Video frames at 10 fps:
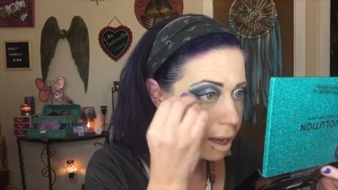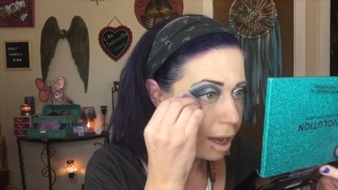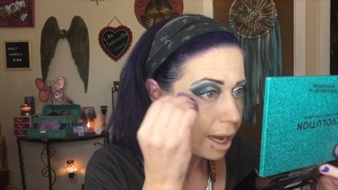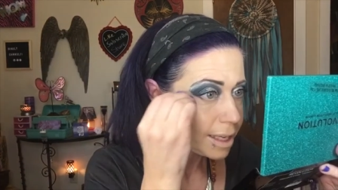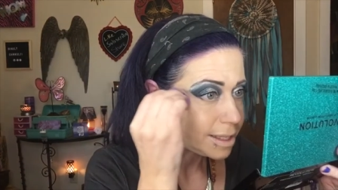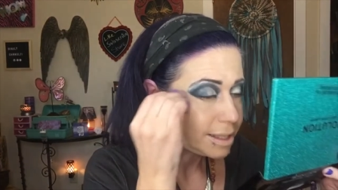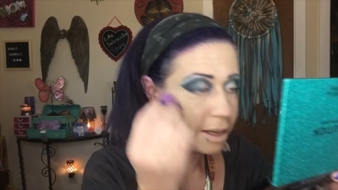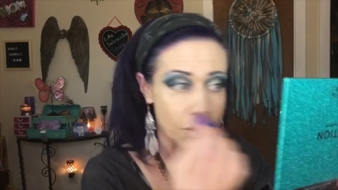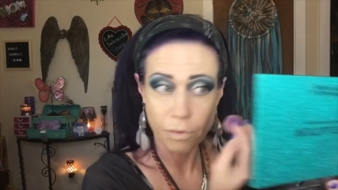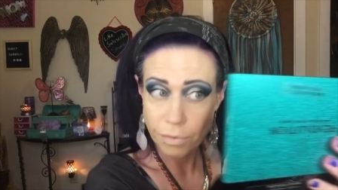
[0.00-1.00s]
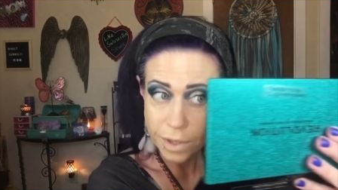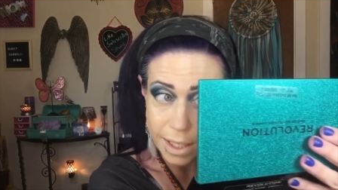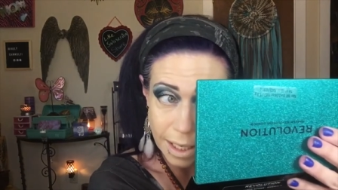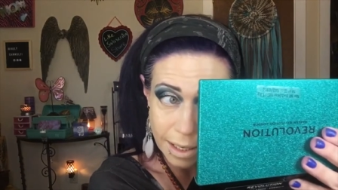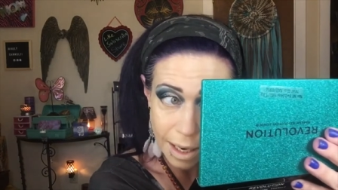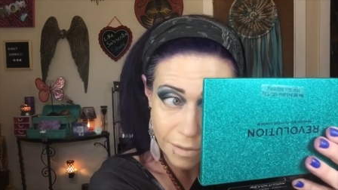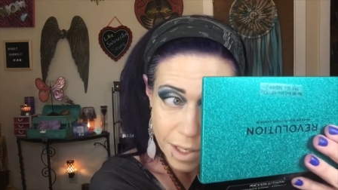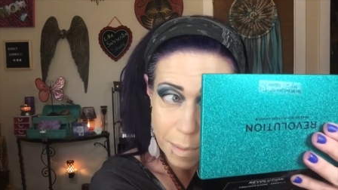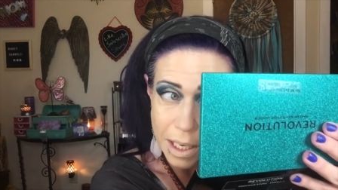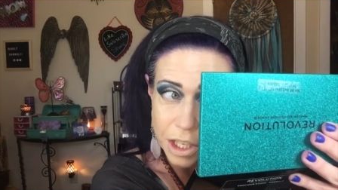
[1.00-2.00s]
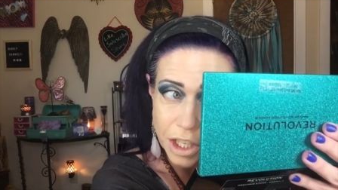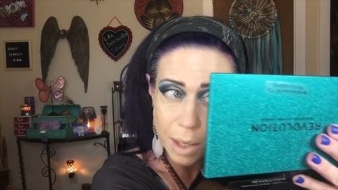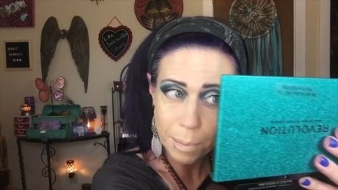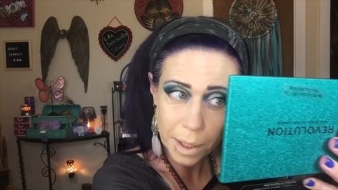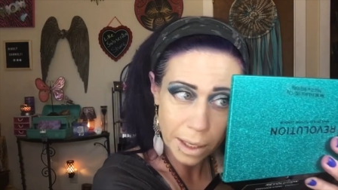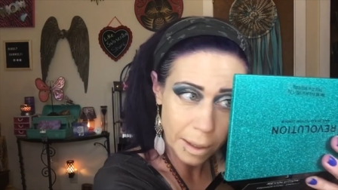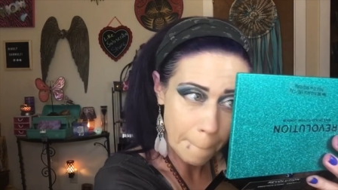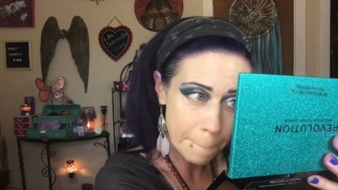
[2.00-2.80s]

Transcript: I uh, didn't have to pay shipping,